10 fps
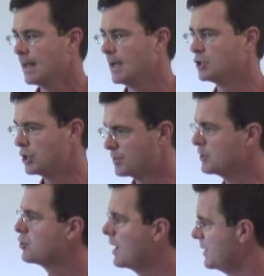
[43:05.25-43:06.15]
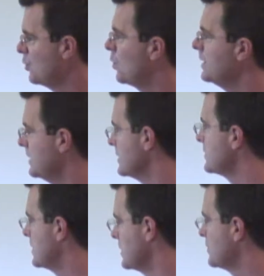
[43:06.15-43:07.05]
And she's been trying to
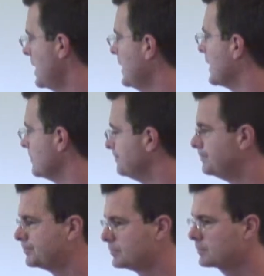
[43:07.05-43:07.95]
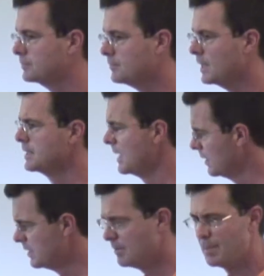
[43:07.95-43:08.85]
witness to this man,
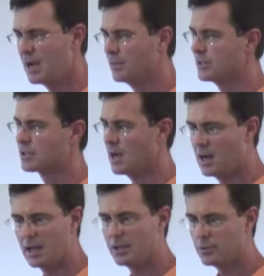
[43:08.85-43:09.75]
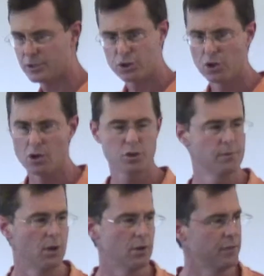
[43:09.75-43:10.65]
telling him about this God who is in charge
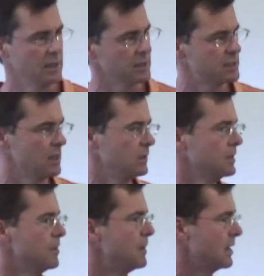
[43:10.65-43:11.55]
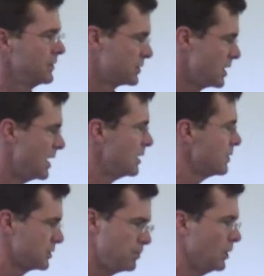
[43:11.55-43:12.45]
of all things, telling him about this God who
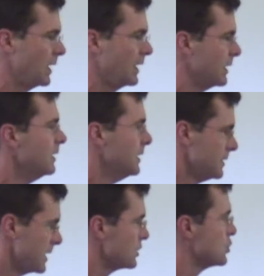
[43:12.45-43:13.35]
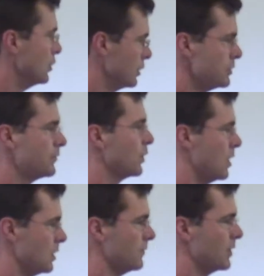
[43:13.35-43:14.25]
has a plan that is good for
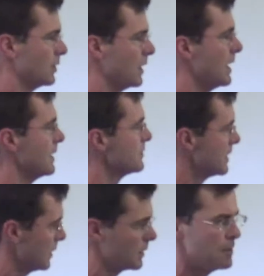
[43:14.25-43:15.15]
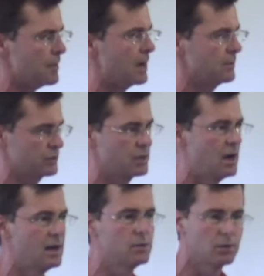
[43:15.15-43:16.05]
all of our lives, telling him about this
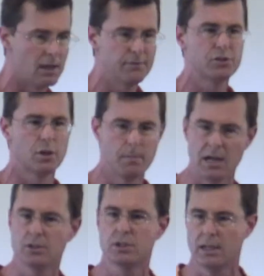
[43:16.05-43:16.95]
God who loved so much